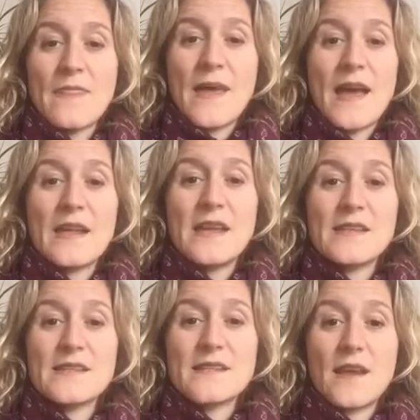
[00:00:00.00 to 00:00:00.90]
that
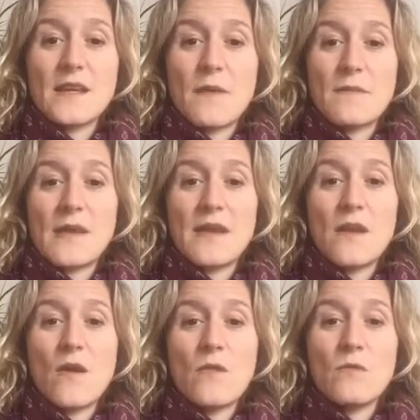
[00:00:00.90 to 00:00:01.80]
it's certainly made me a
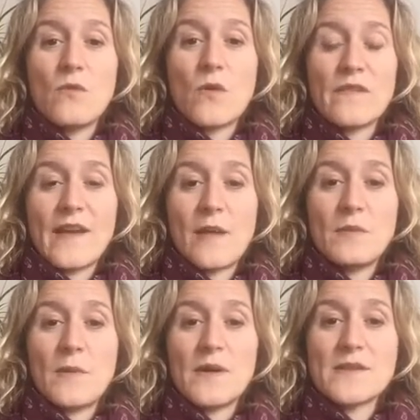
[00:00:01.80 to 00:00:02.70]
lot more of a
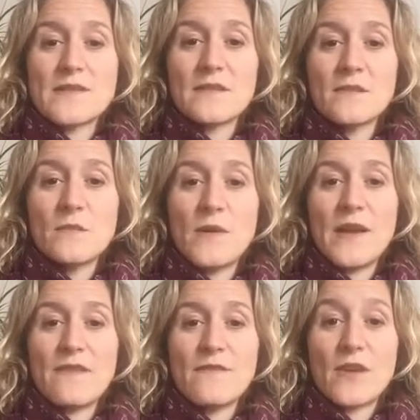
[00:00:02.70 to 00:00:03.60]
happy person
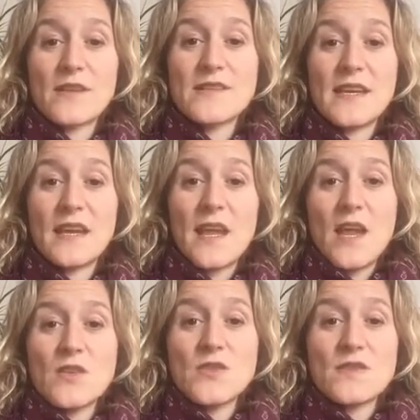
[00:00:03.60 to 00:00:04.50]
by focusing
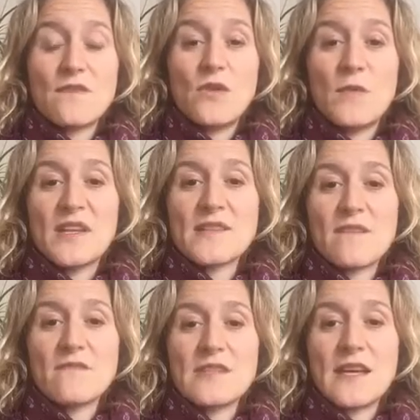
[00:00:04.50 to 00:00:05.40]
just a few minutes
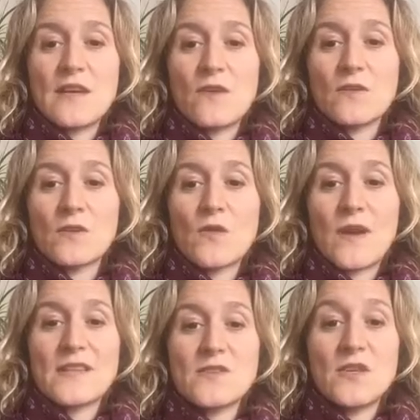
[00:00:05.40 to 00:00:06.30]
every day on
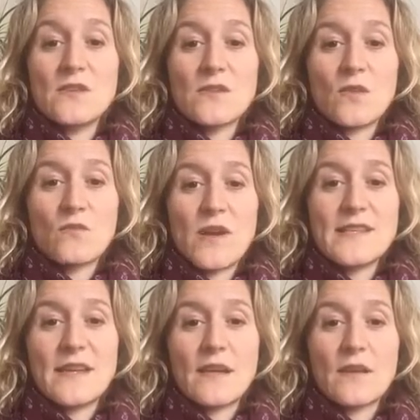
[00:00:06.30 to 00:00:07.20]
gratitude and on
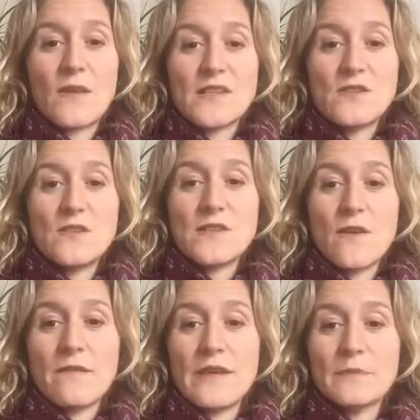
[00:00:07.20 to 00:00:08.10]
writing a gratitude
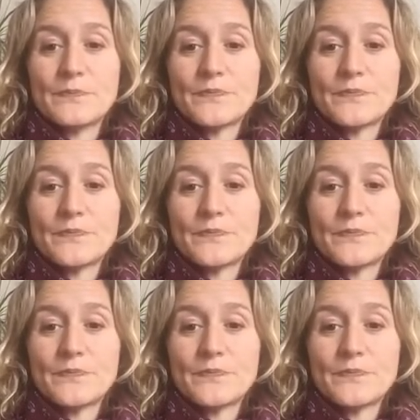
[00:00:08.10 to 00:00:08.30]
diary.